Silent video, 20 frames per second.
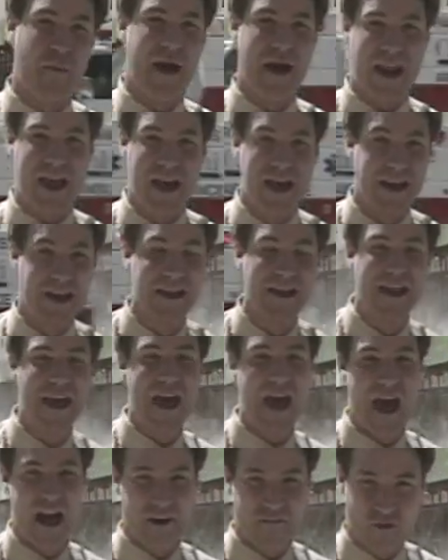went in,
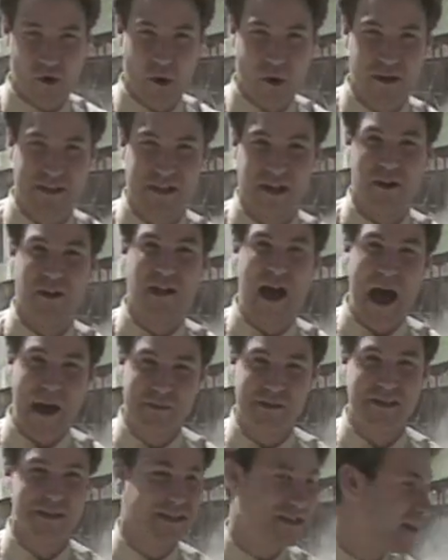and of course the
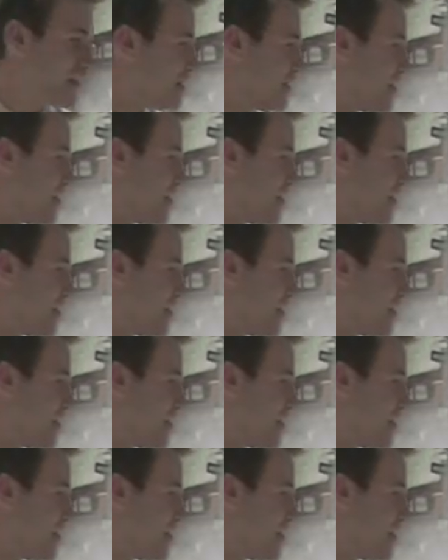collapses since